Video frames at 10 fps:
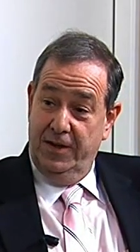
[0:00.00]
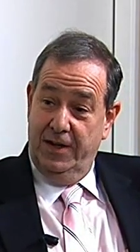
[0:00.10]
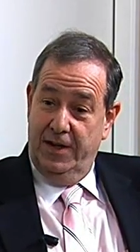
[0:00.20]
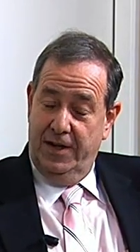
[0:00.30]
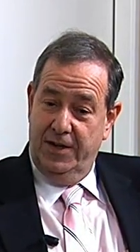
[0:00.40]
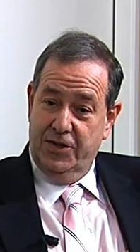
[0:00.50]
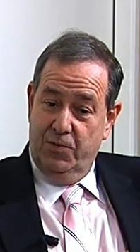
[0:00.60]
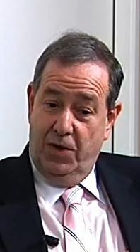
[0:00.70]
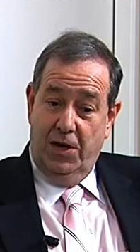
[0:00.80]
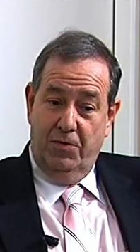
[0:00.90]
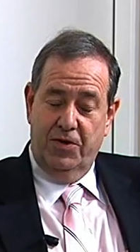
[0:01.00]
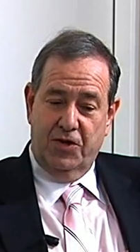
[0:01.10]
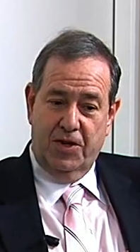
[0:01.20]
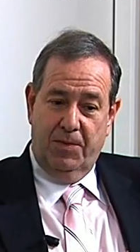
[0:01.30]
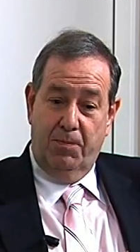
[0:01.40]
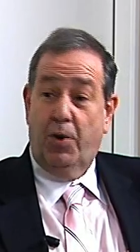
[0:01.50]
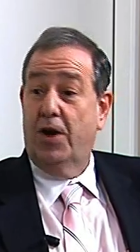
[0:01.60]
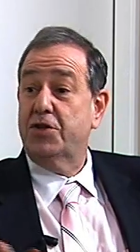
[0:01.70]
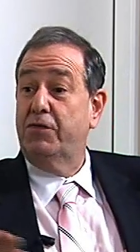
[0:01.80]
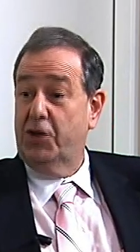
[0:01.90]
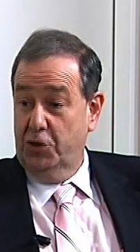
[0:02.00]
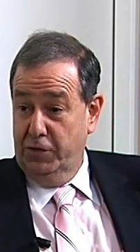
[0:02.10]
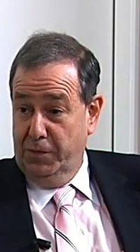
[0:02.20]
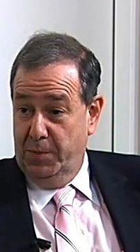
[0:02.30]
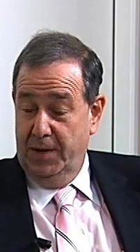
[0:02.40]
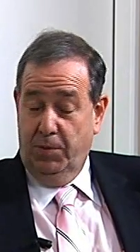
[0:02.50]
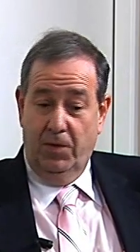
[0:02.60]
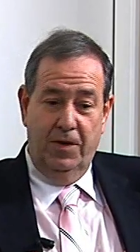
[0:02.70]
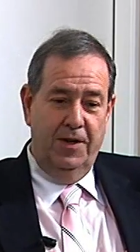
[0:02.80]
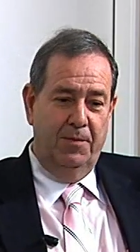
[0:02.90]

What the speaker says: And I said, wow, there's something positive we can do for people,